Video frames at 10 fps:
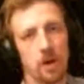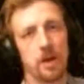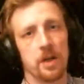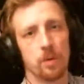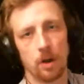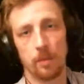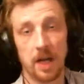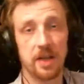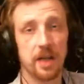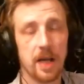this will come.
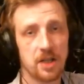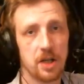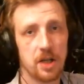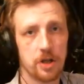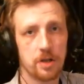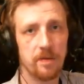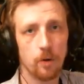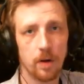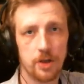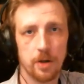I did actually, just
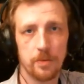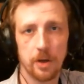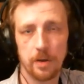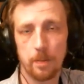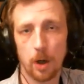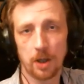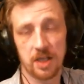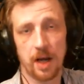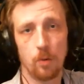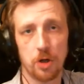before I jumped on the
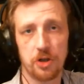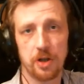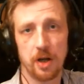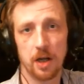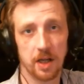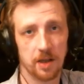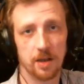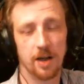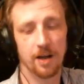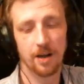podcast, I watched a
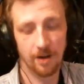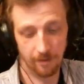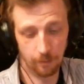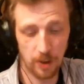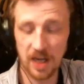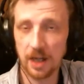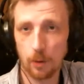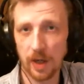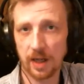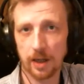little, really
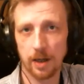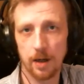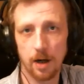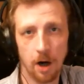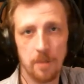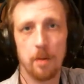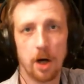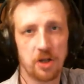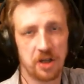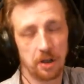quick
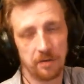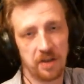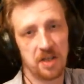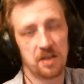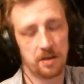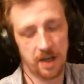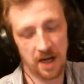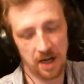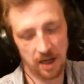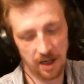unboxing of these
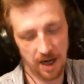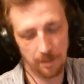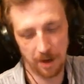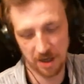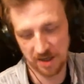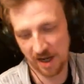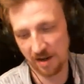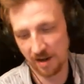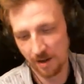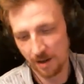tiny little earbuds,
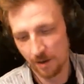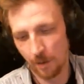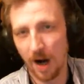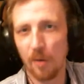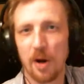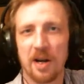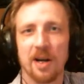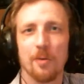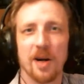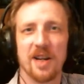and wow,
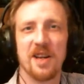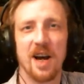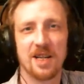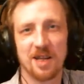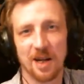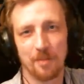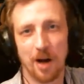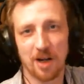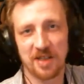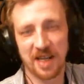what a nice little
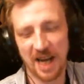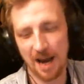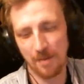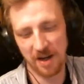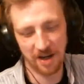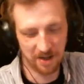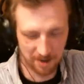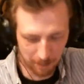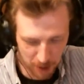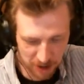box they came in, and
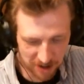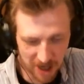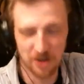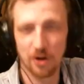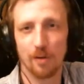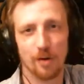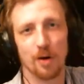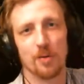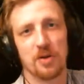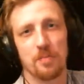the presentation
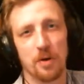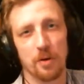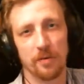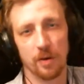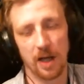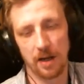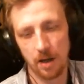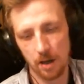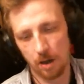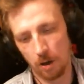overall was beautiful.
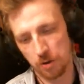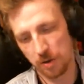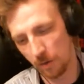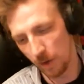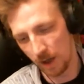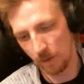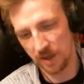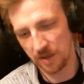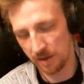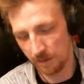And also,
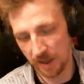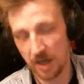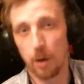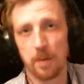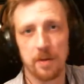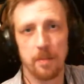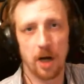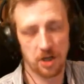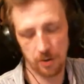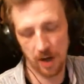when they opened the
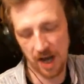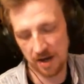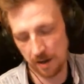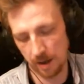box, you had